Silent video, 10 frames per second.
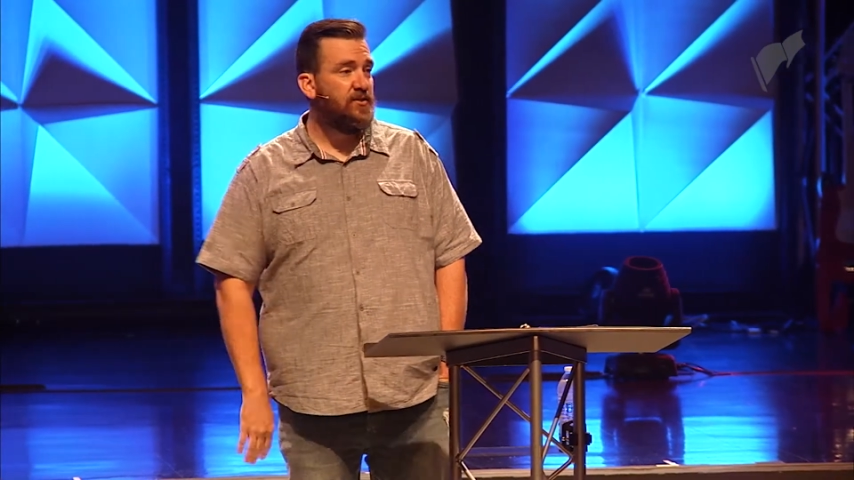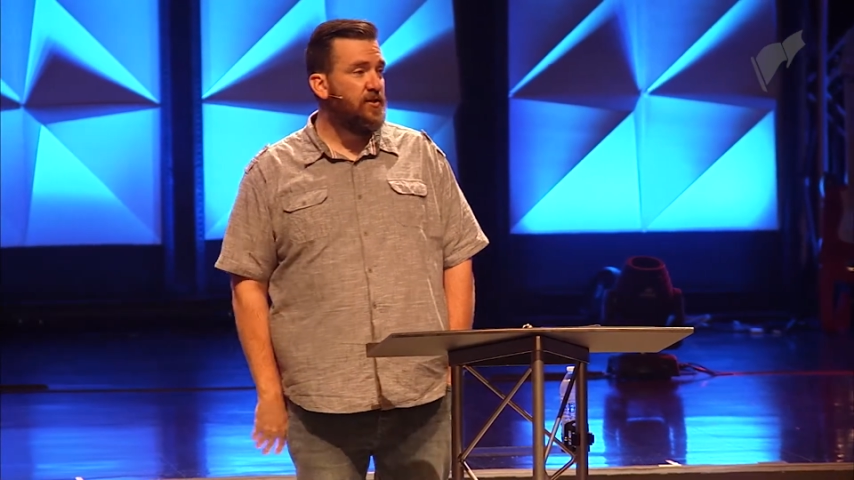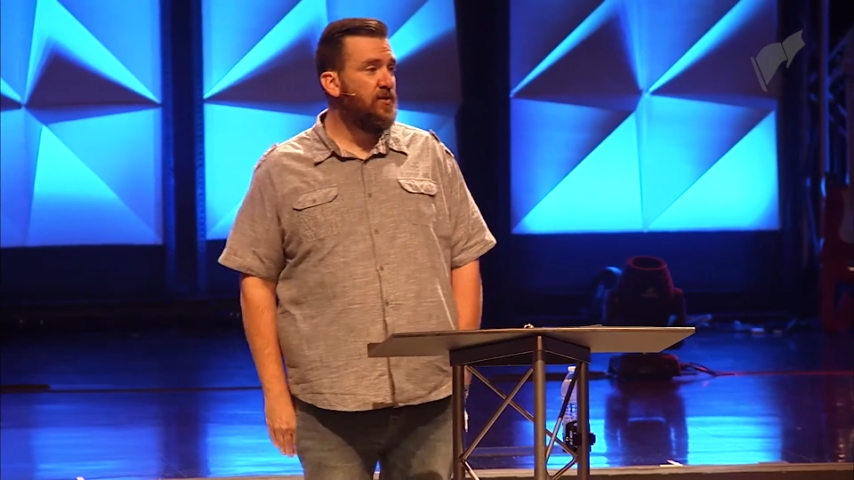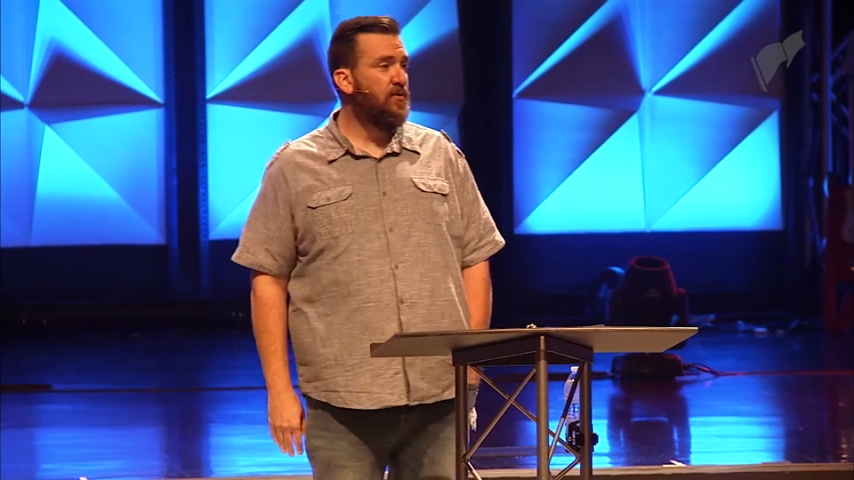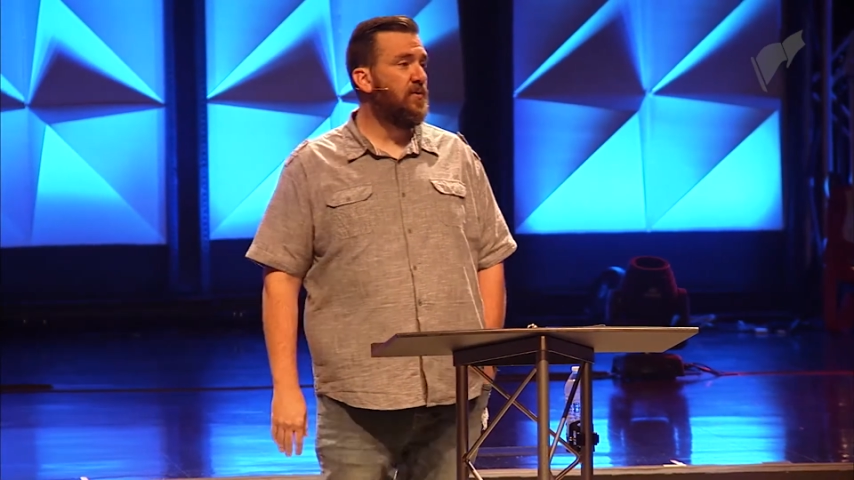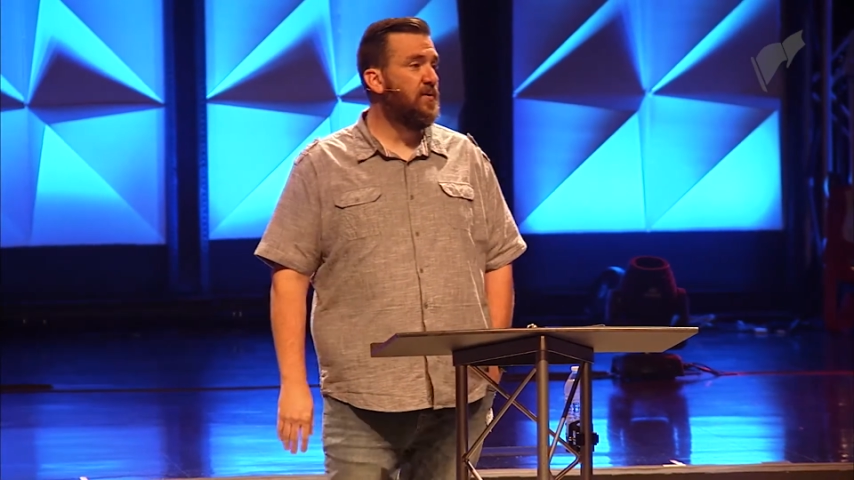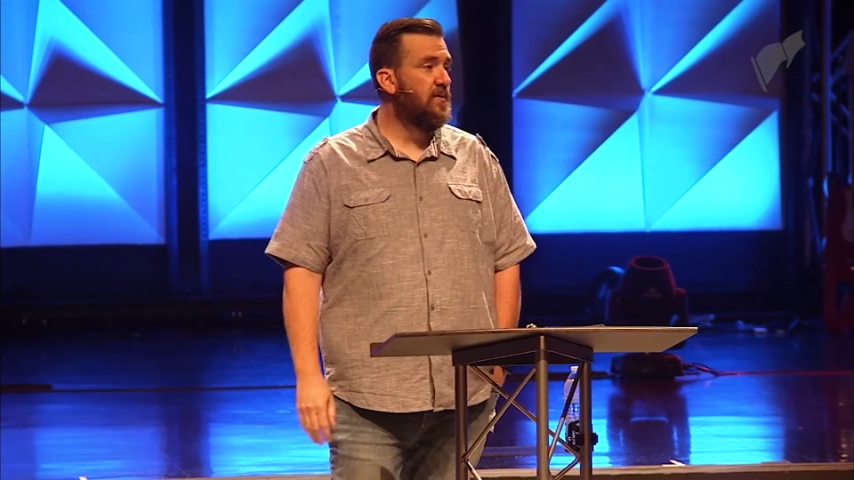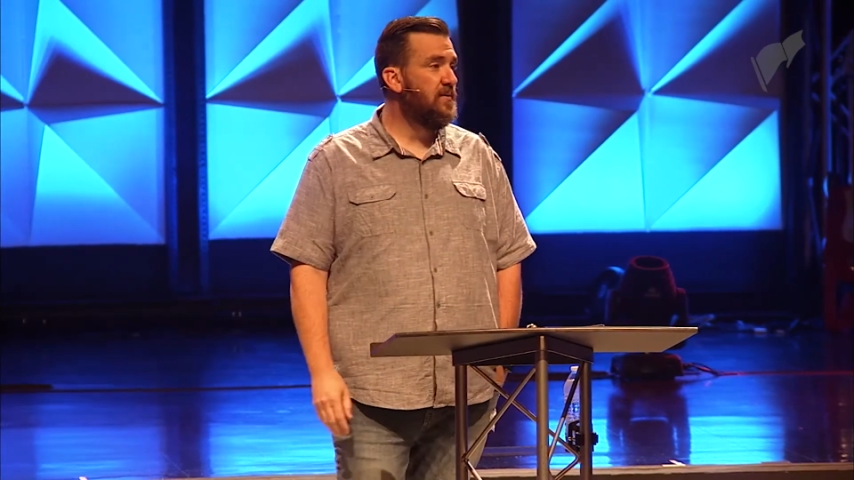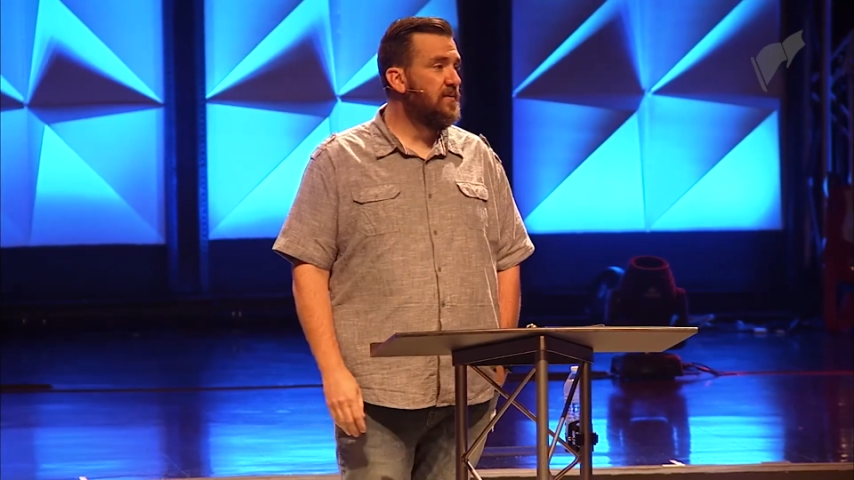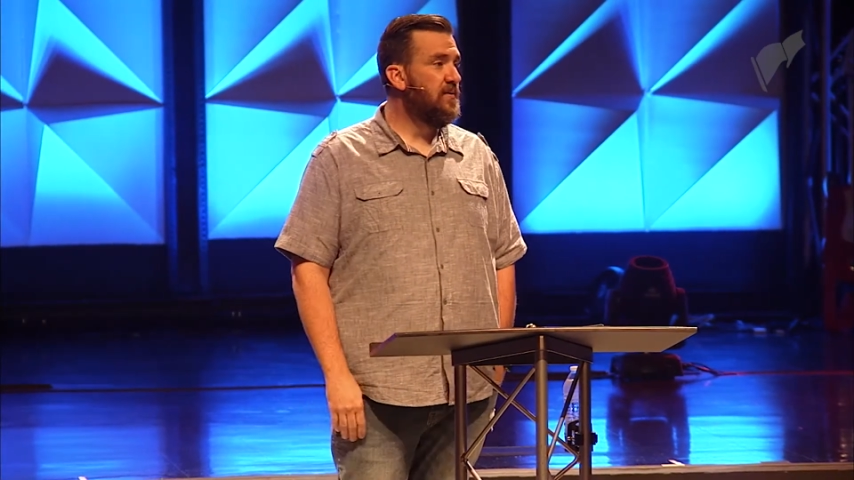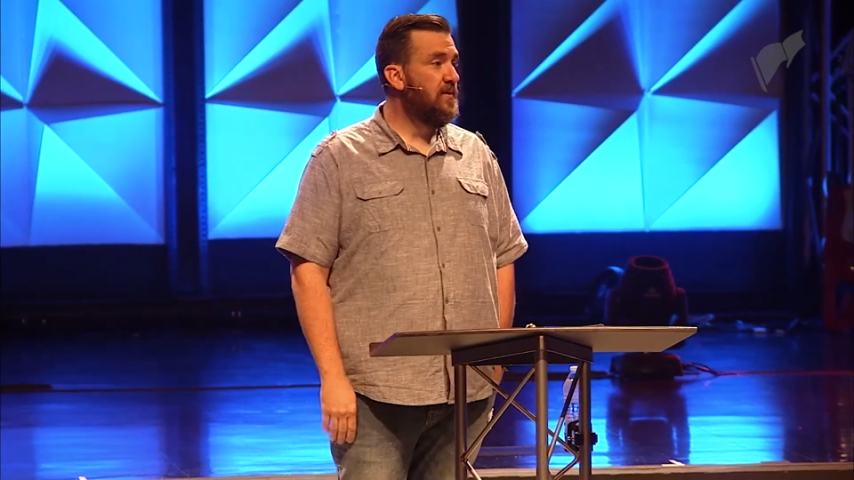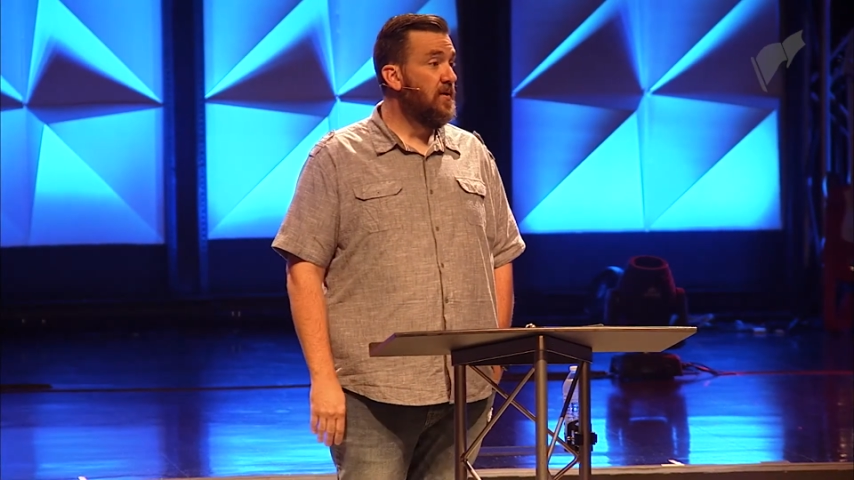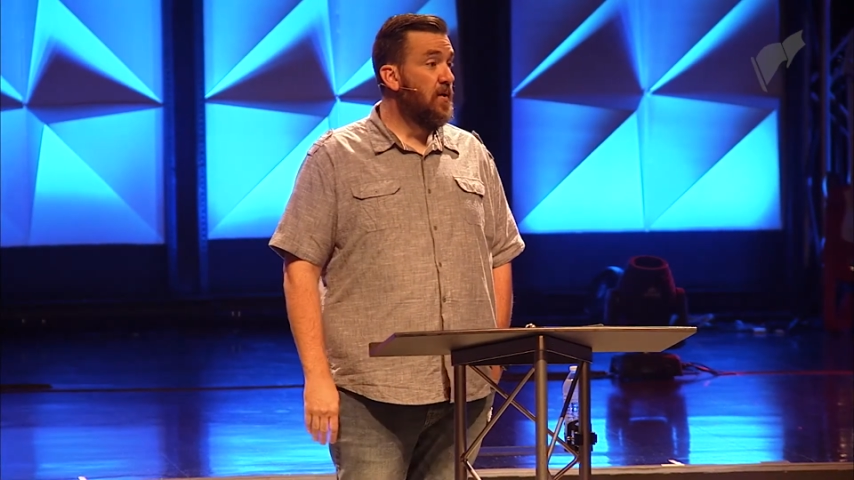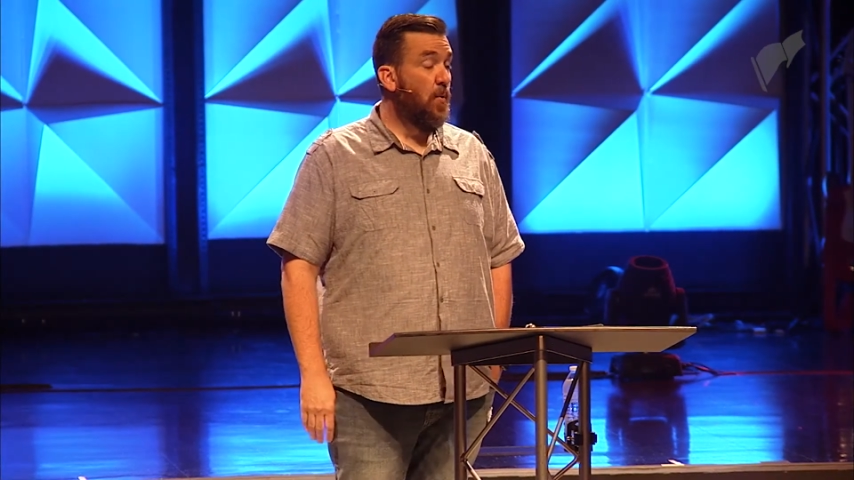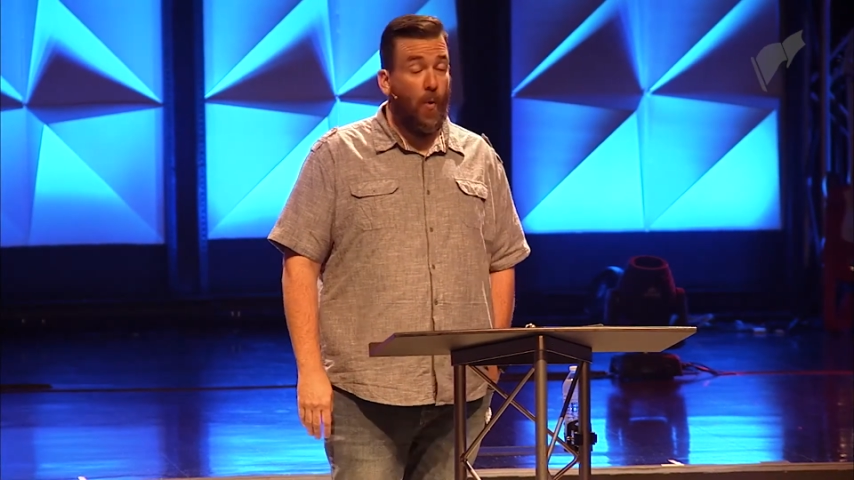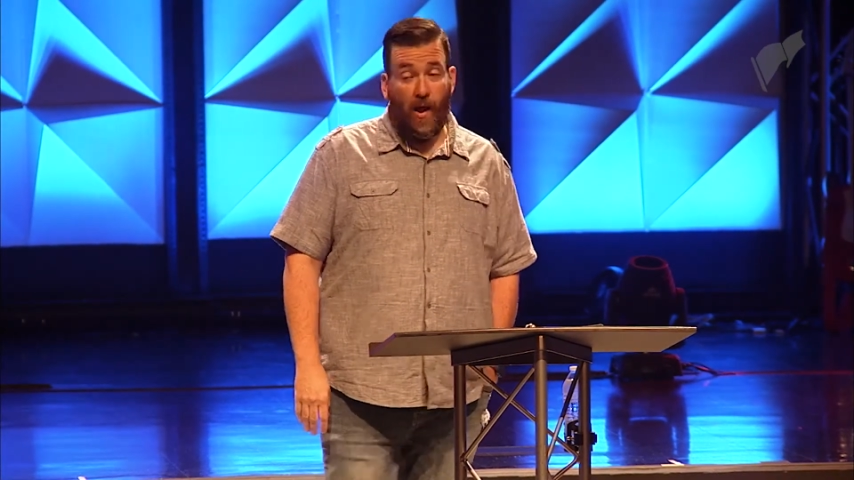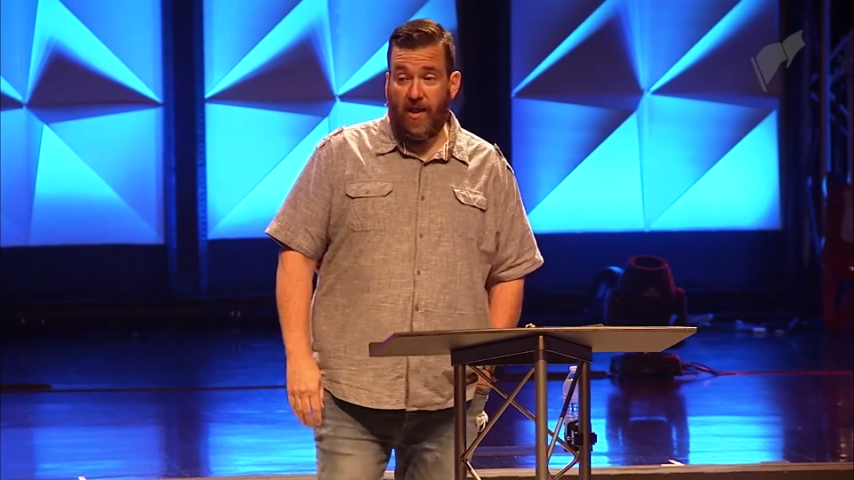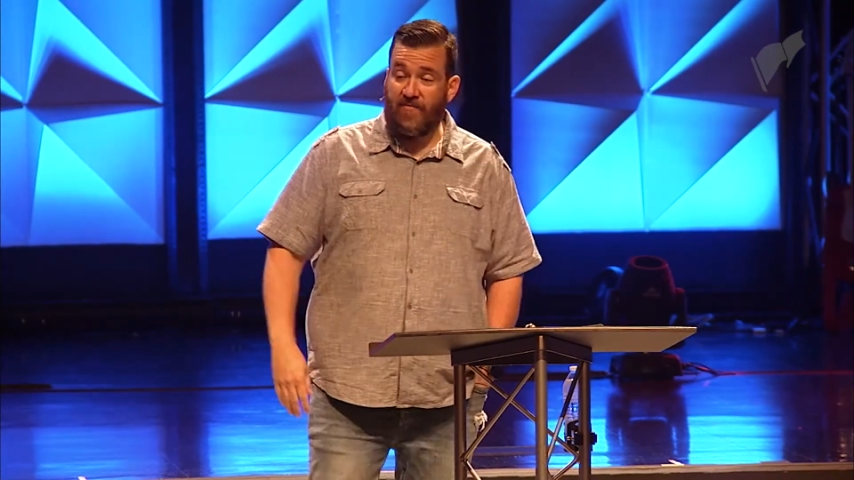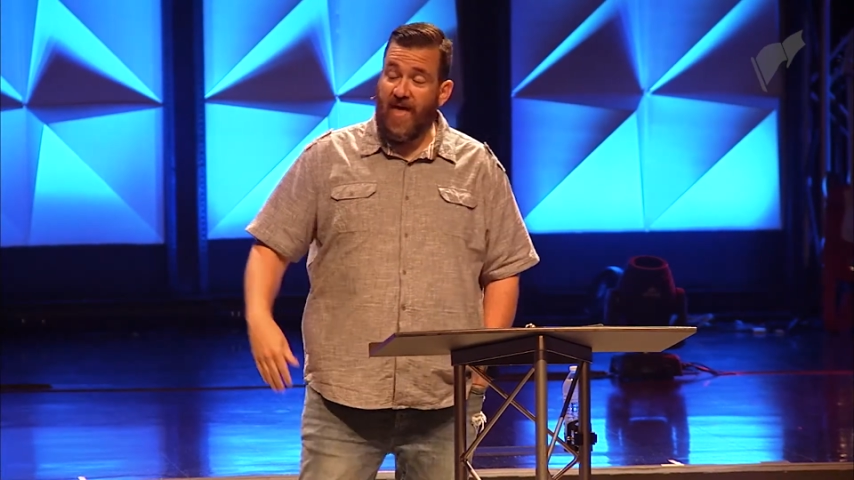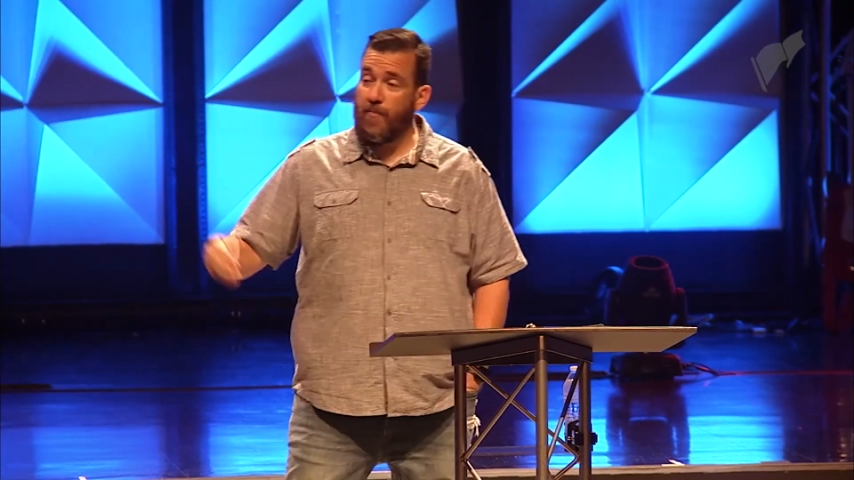to you. "Well,
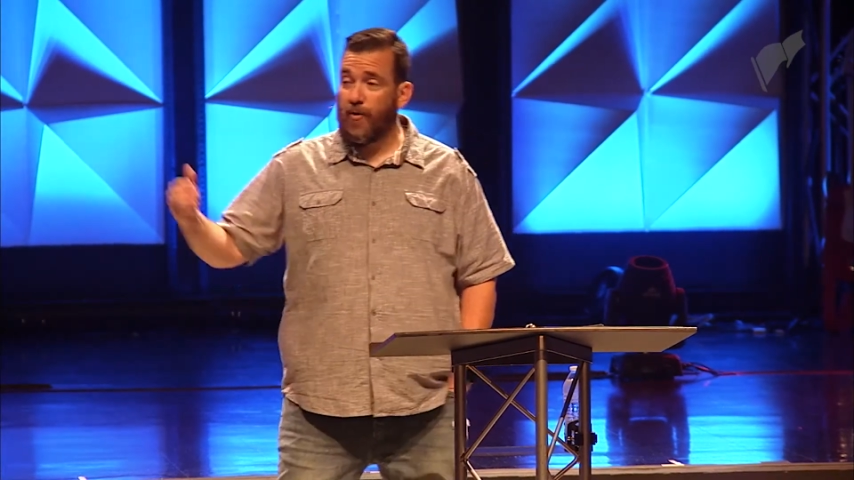if that